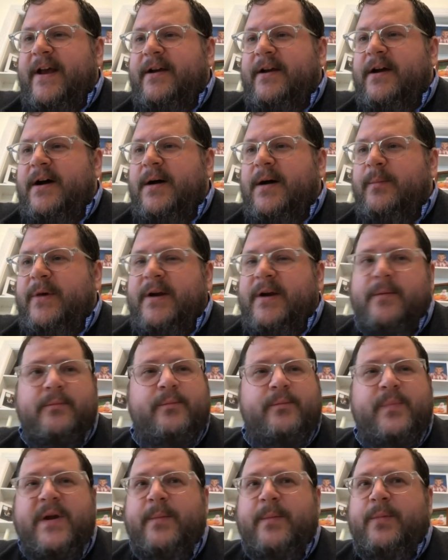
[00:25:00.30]
come. And
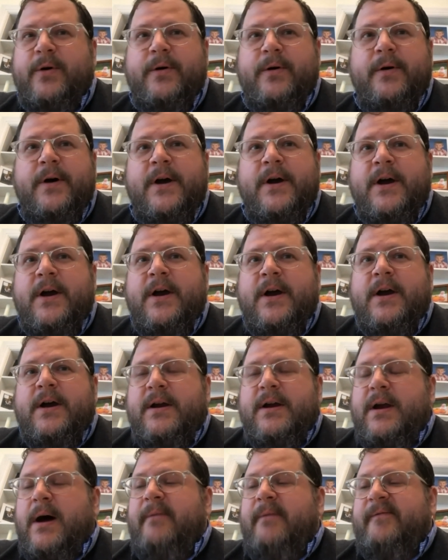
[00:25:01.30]
people
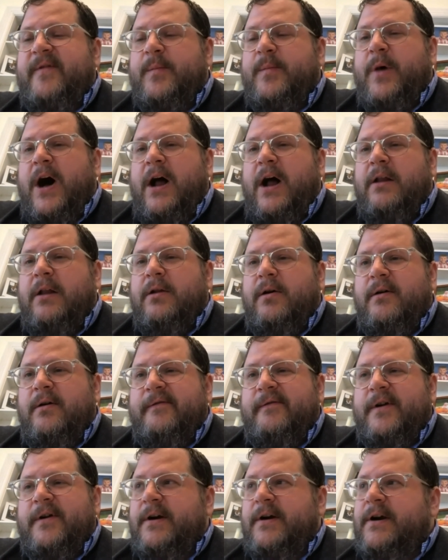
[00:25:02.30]
come from all
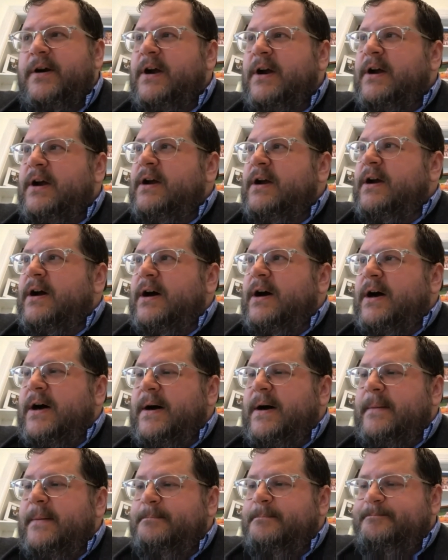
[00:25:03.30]
over.
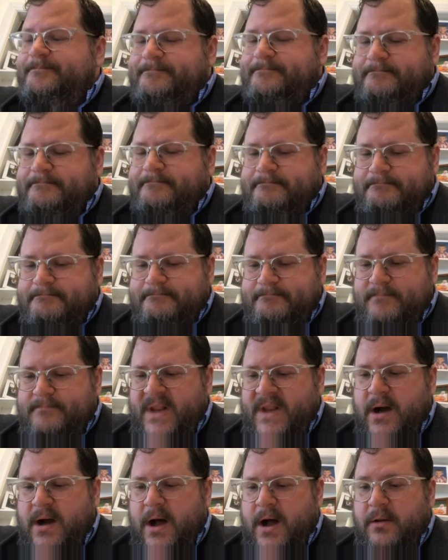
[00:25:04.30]
Um,
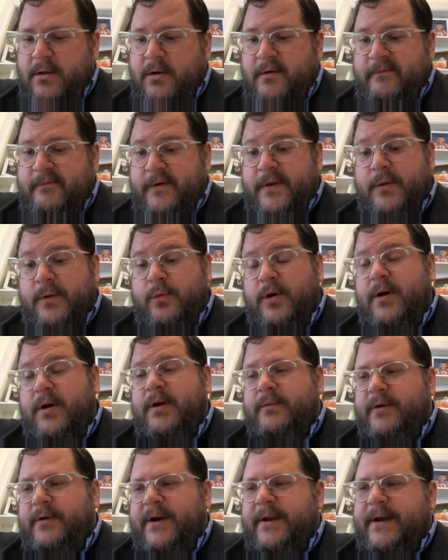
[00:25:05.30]
all over the
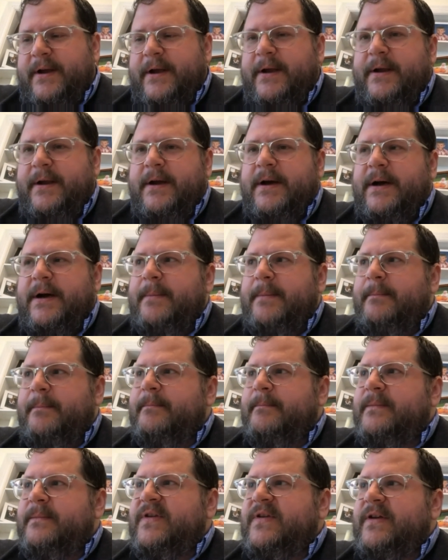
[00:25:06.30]
world, really,
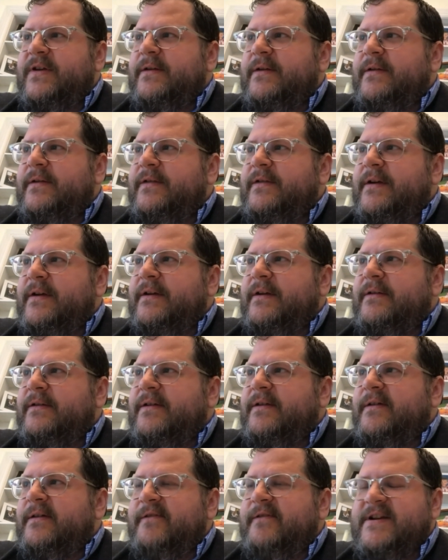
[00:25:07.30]
to
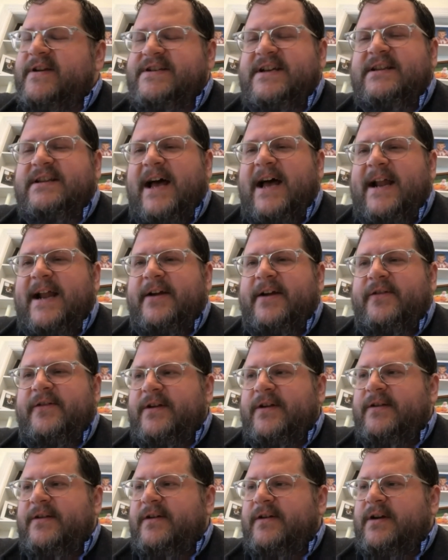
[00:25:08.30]
visit Lenox
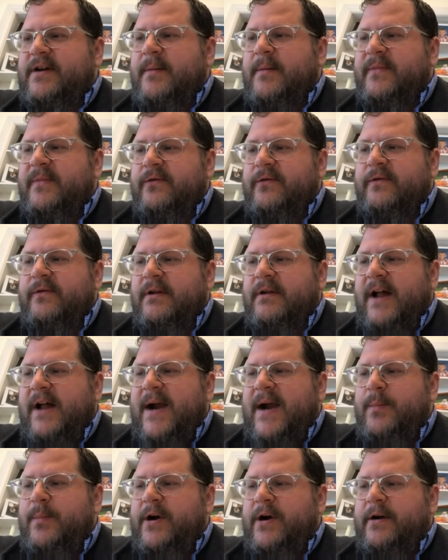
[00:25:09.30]
and to come through the
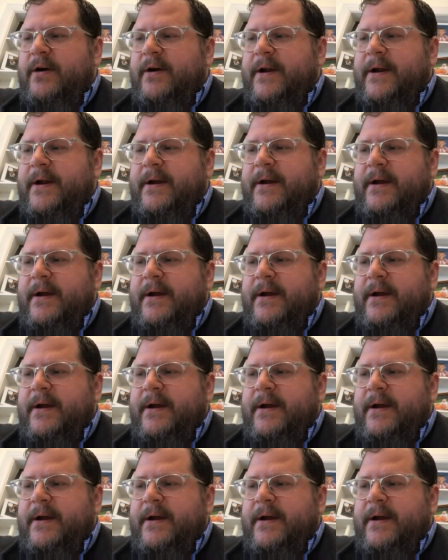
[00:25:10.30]
library.